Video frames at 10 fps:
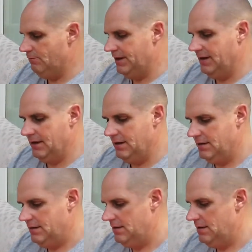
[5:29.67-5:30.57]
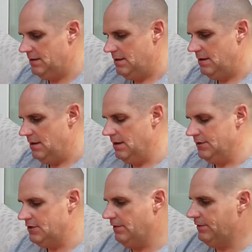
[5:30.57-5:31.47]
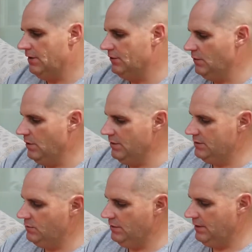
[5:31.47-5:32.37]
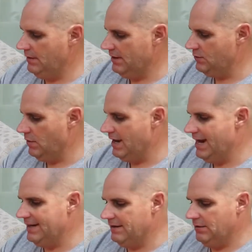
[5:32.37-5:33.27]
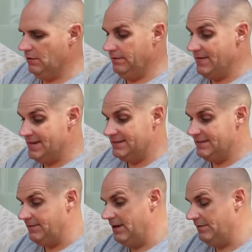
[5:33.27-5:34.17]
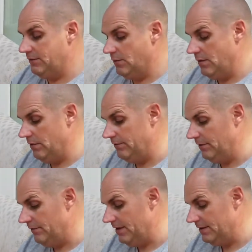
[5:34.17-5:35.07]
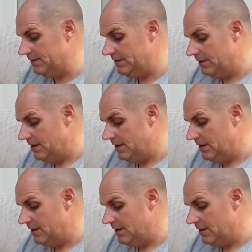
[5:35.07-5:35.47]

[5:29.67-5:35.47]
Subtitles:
ring toe float as well, which is quite handy on events if you have to wear one for an event.